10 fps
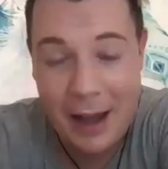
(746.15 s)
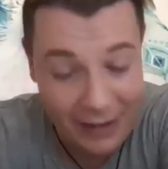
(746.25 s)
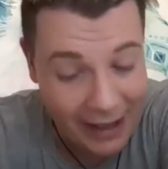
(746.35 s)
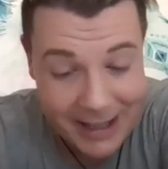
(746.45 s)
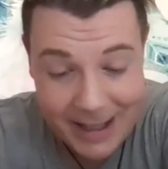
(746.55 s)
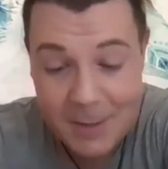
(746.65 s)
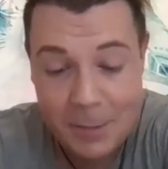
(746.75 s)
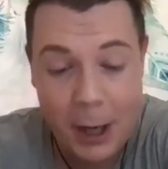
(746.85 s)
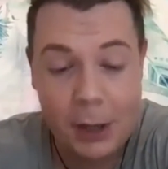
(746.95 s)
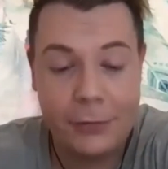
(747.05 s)
It is. It's
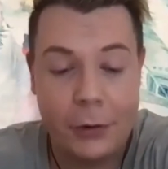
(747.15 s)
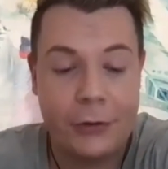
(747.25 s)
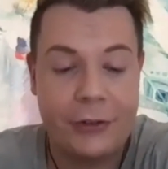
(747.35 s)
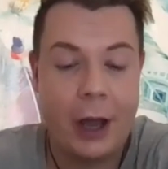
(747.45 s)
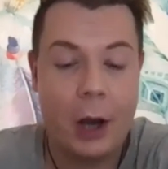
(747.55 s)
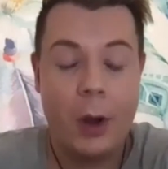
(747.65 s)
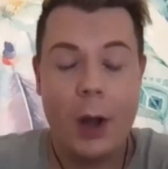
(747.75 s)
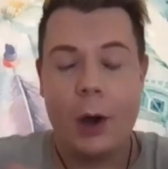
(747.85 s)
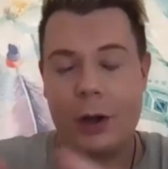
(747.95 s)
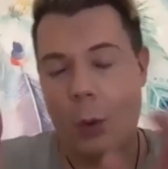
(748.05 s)
beautiful. So
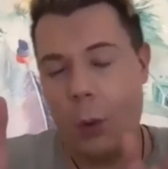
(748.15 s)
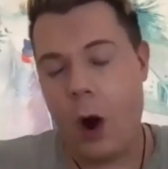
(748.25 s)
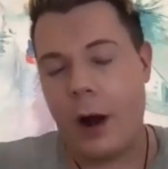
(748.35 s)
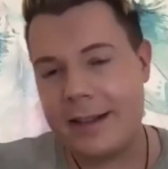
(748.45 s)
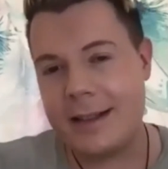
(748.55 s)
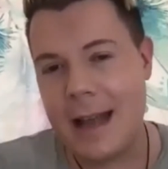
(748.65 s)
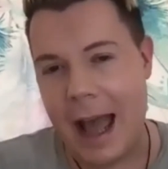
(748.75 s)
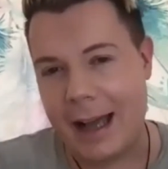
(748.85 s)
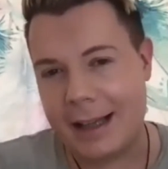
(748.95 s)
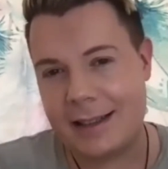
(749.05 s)
what is
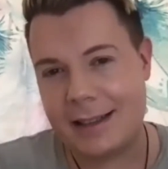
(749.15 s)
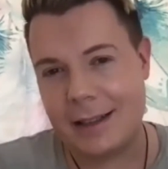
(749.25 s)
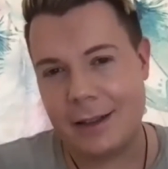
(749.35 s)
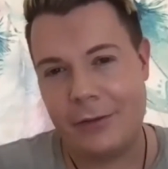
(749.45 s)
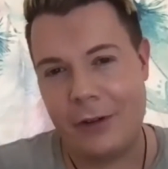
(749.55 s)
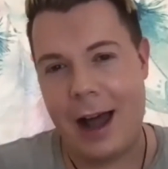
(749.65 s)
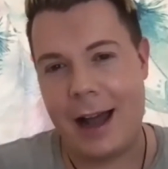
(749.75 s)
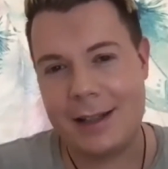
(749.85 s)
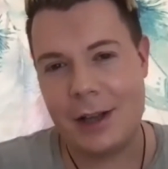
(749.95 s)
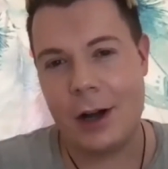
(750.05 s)
next for
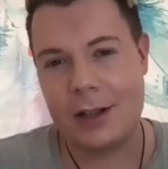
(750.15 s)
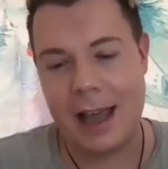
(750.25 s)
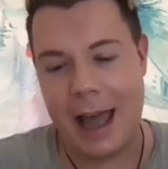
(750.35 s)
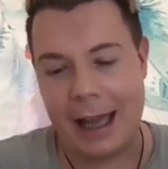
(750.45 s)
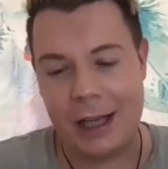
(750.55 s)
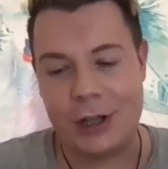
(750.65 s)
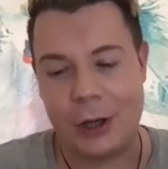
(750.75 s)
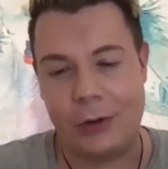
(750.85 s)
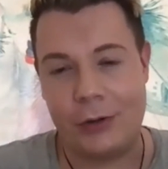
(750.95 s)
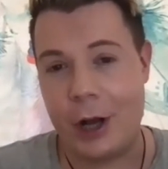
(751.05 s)
I Talk to
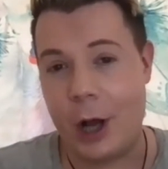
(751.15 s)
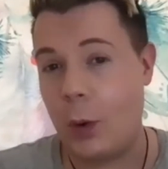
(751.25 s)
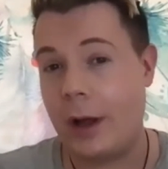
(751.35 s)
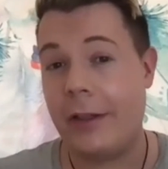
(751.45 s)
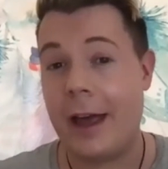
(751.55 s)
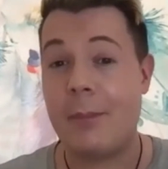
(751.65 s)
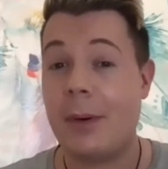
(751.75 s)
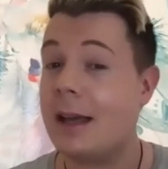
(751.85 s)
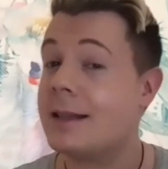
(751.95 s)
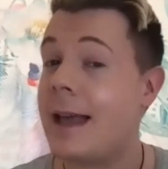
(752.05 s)
Angels? You know, will there
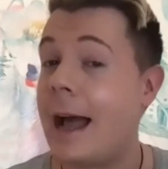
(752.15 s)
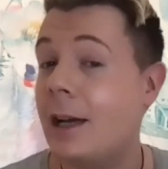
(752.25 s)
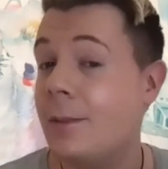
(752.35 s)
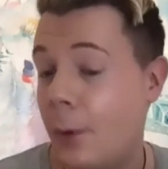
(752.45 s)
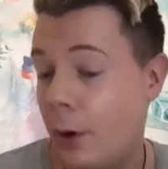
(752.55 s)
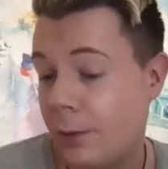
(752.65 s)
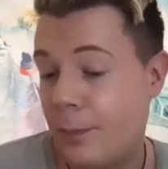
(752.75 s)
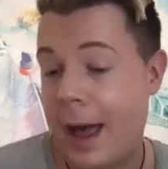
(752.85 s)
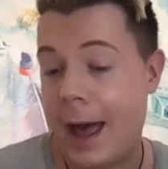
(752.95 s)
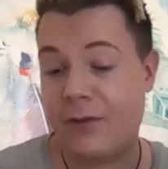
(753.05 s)
be a second book,
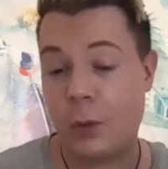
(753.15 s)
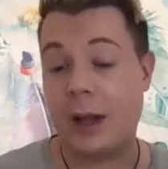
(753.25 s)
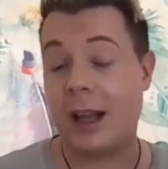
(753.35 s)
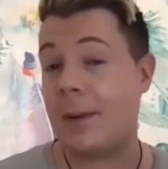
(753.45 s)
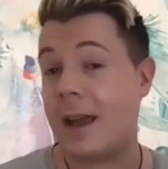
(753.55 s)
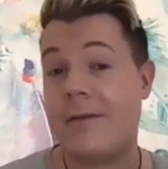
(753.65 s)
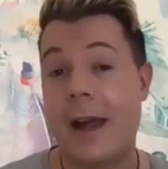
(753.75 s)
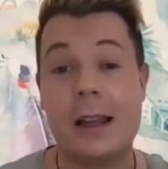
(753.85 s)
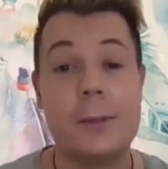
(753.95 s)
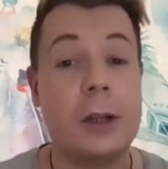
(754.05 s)
Bev? Will it be
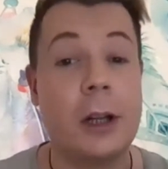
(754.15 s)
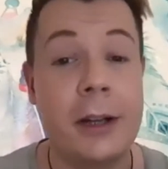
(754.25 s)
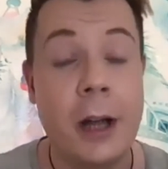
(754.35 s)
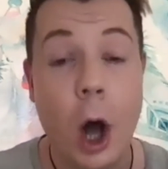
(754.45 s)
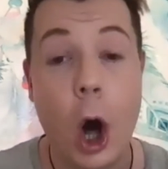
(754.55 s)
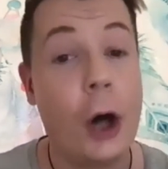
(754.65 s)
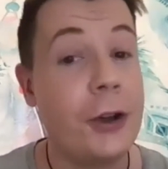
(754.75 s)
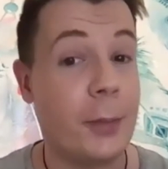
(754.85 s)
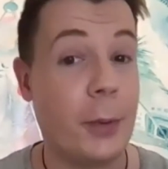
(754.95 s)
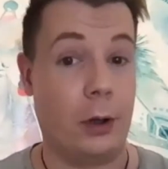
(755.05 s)
available on
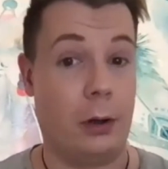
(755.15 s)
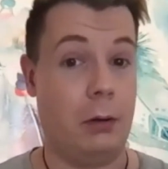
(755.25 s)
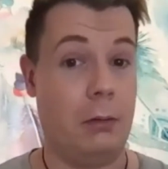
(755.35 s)
Audible?